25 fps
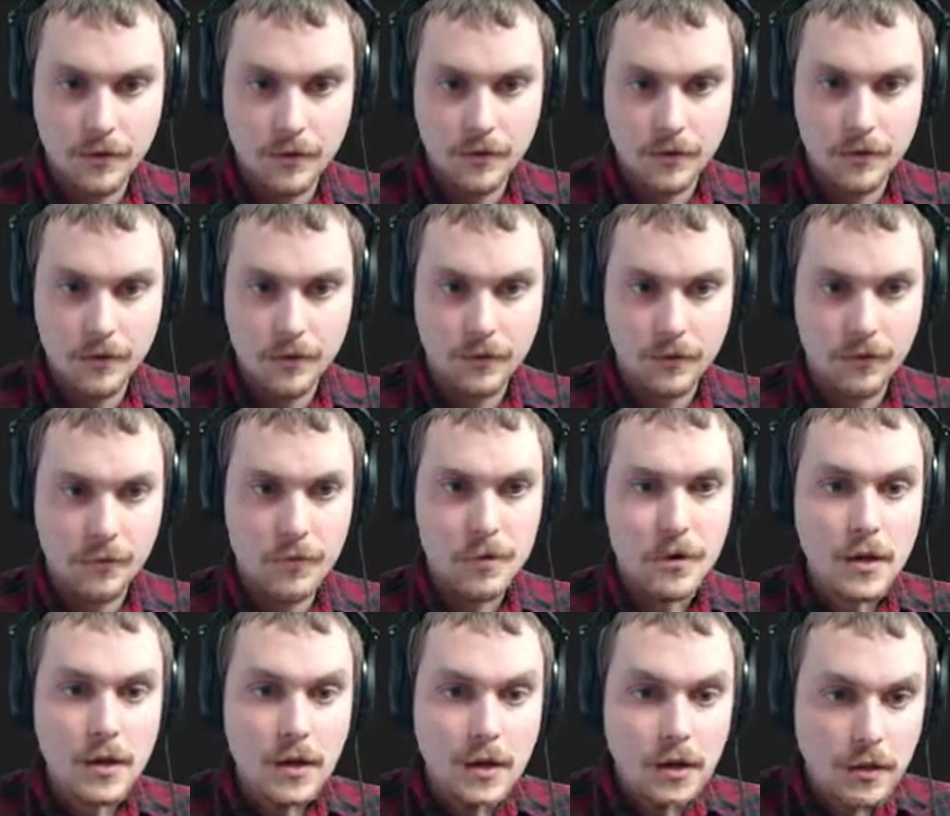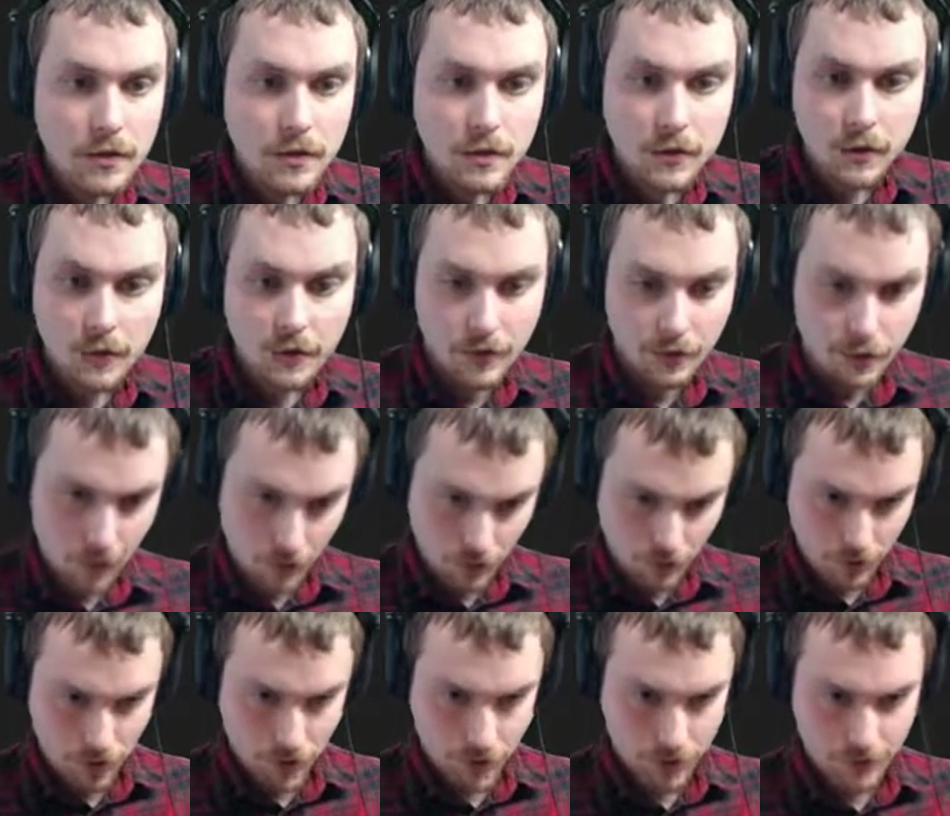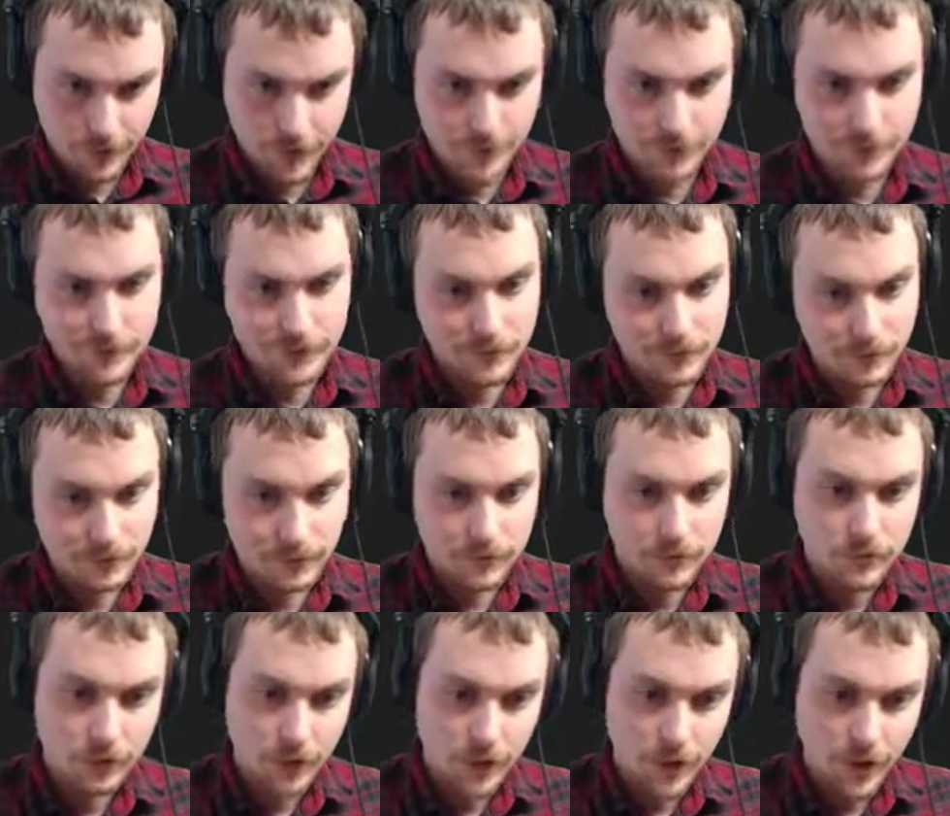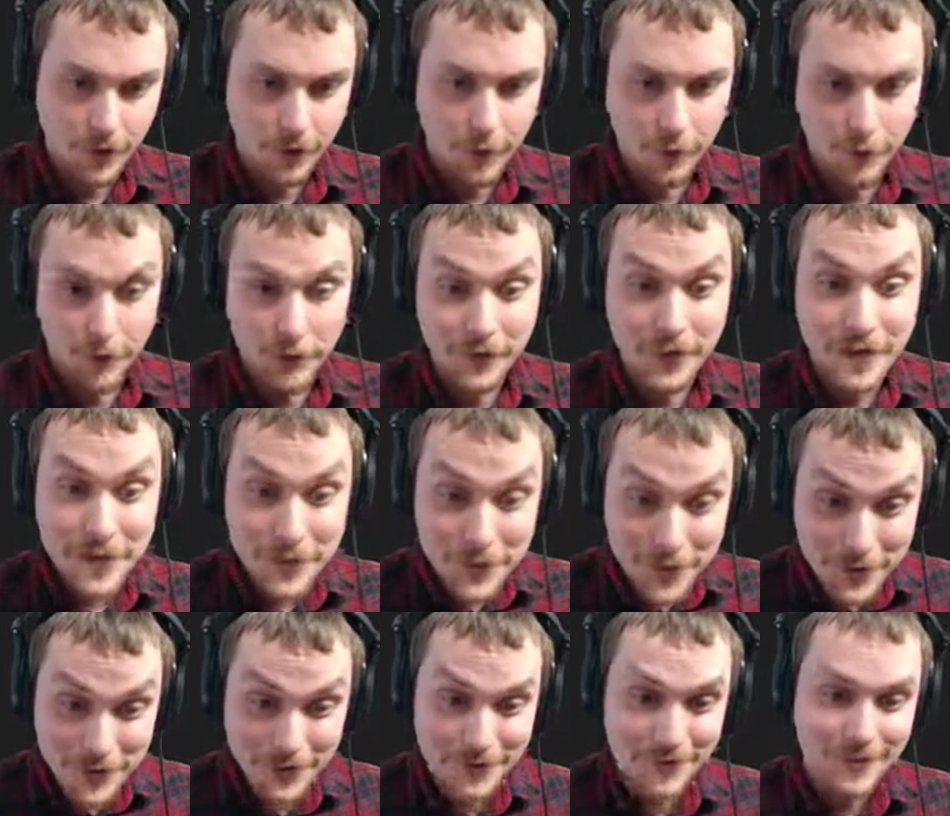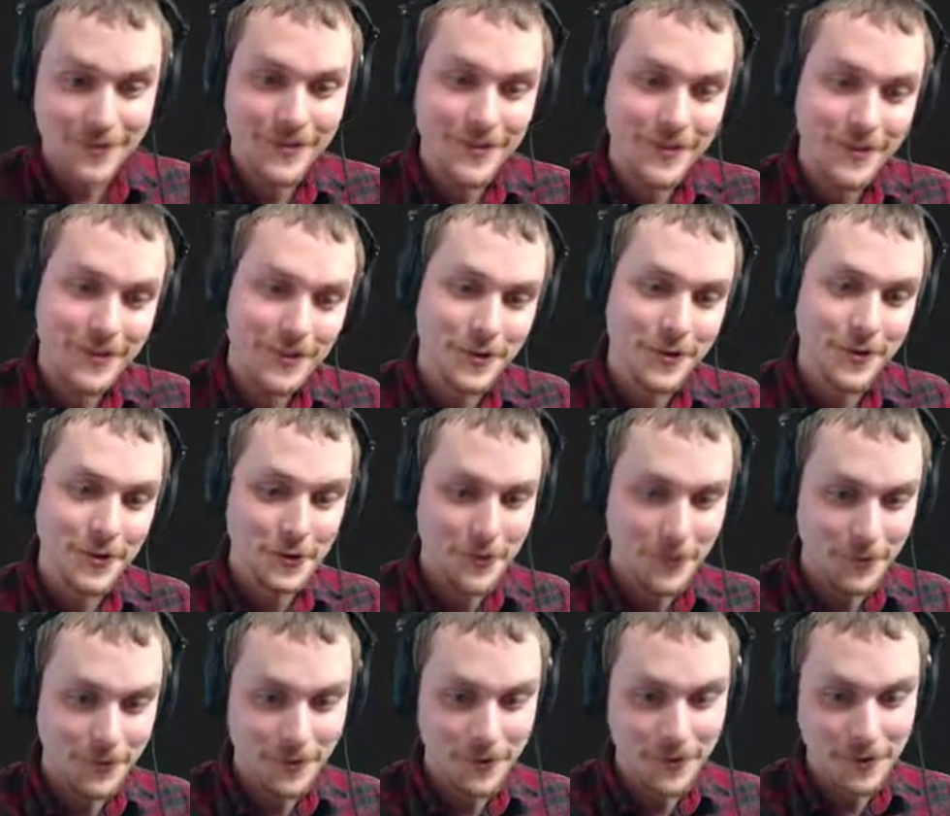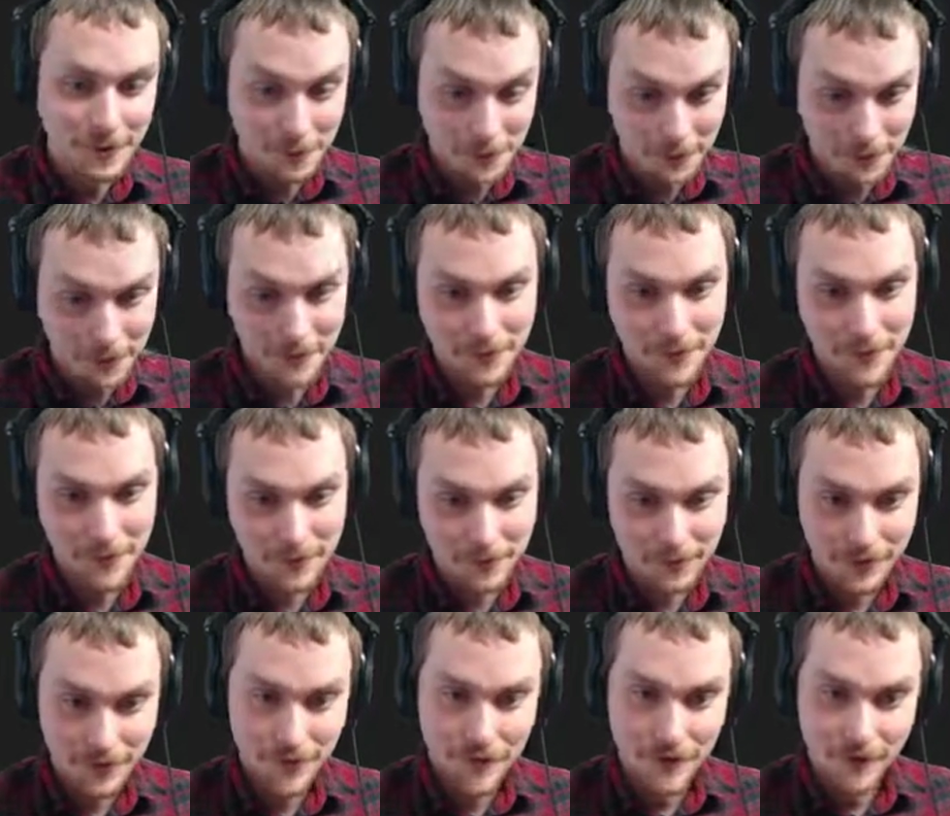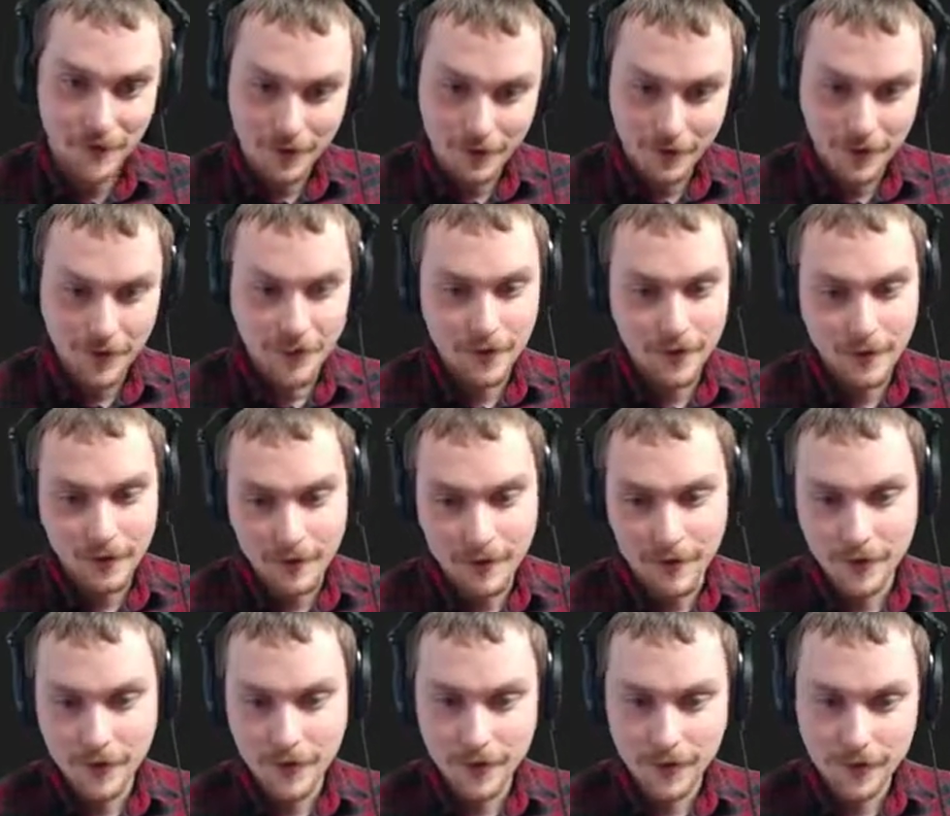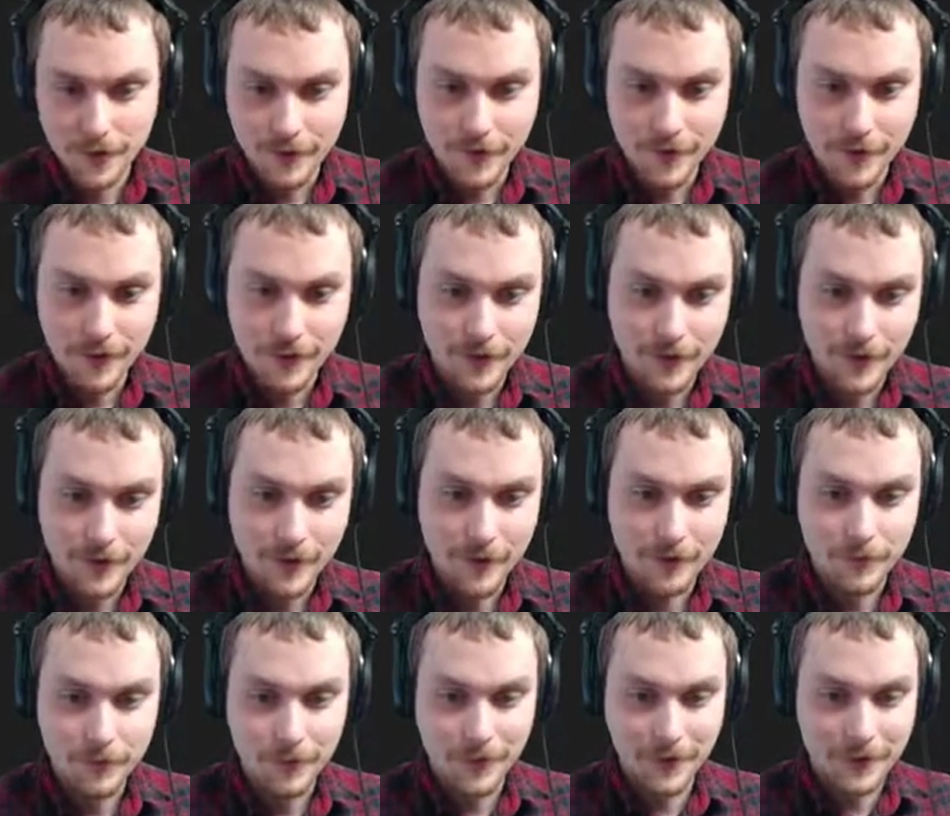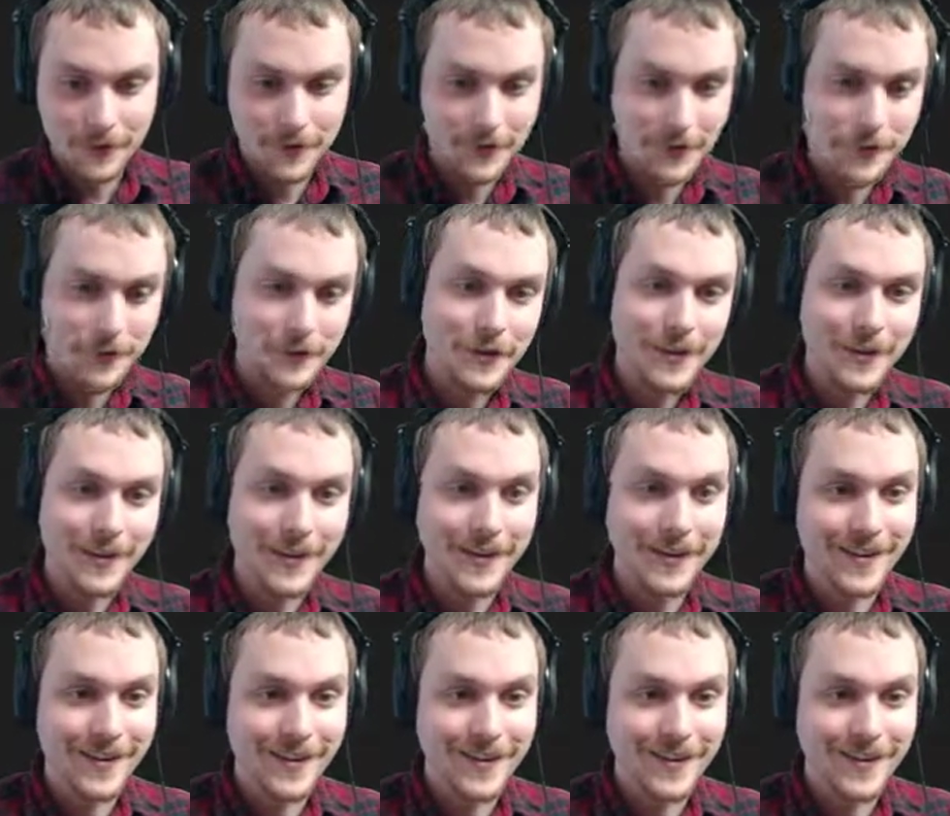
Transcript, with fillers: Sweet, or um, authorization code equals, that was smart, okay.